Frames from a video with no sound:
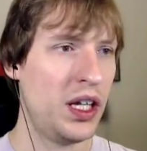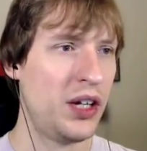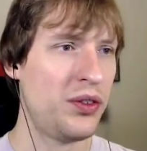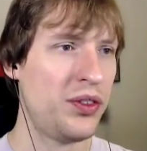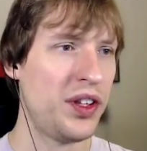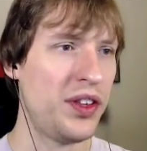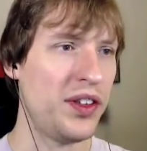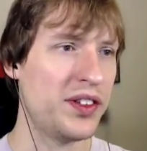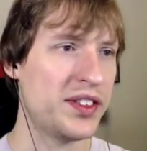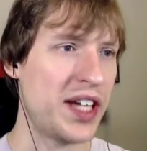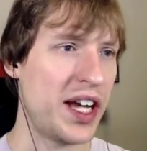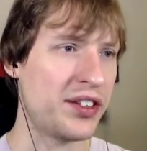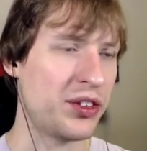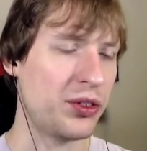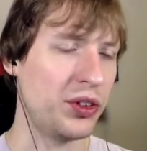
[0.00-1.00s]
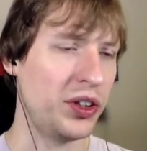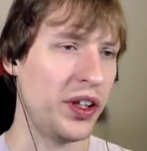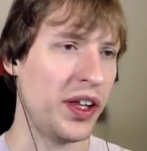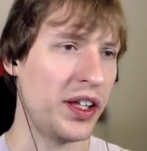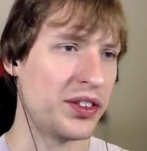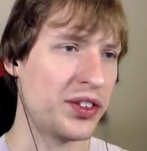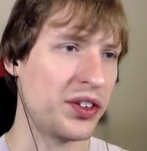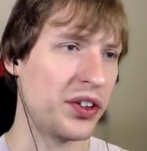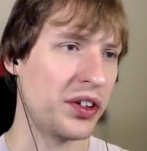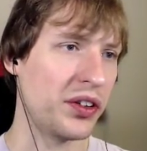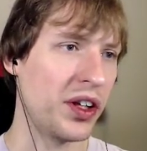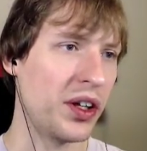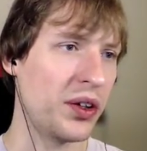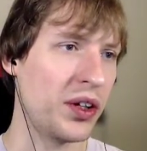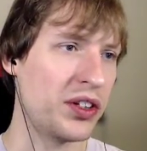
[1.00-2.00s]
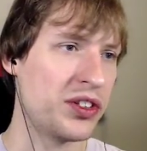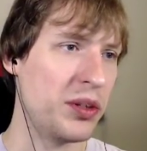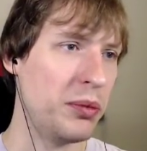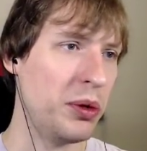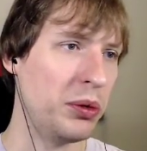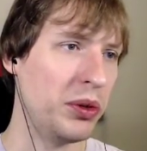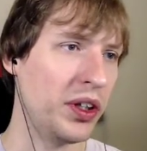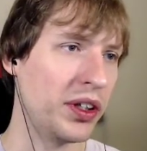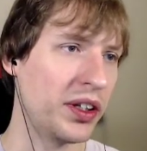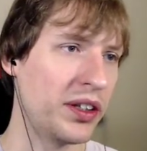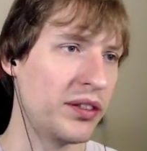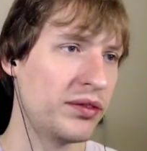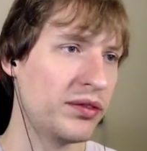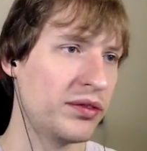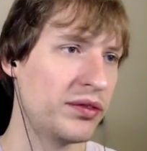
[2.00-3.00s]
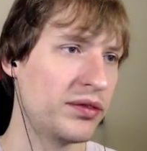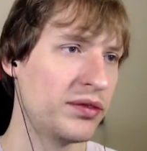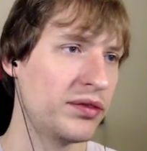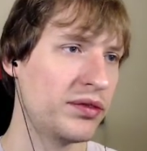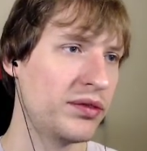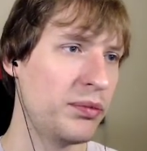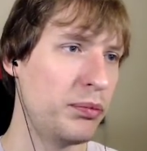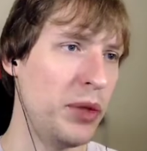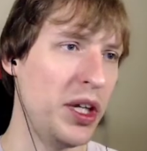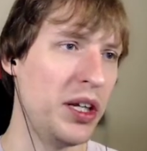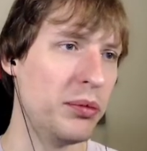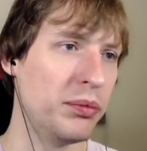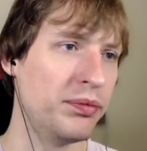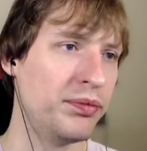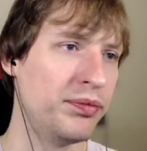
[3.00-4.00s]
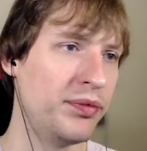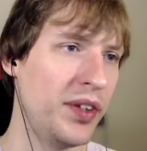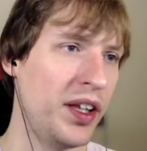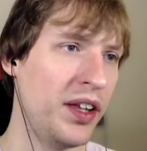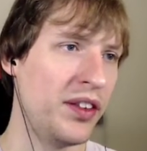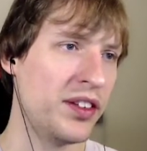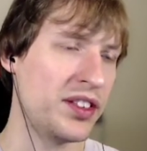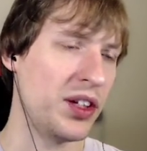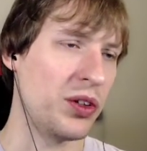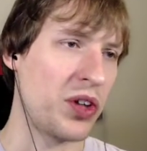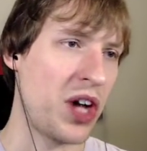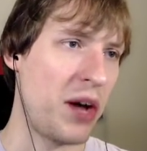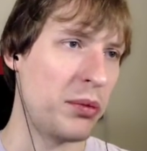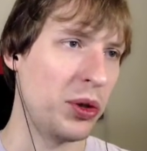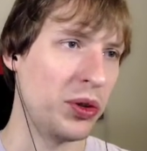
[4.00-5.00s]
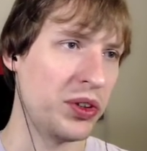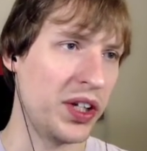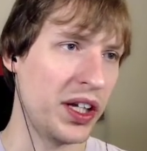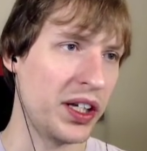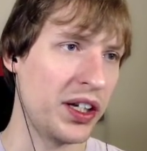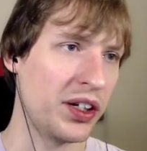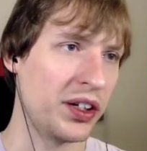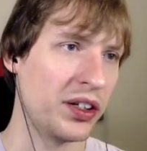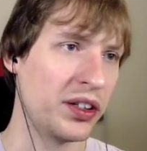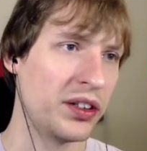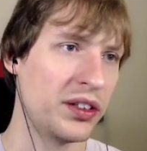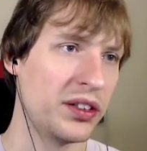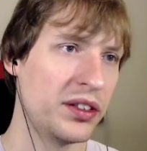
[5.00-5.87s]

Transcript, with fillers: I don't think these guys are really that strong, though. I should be able to beat them in this little combo attack here.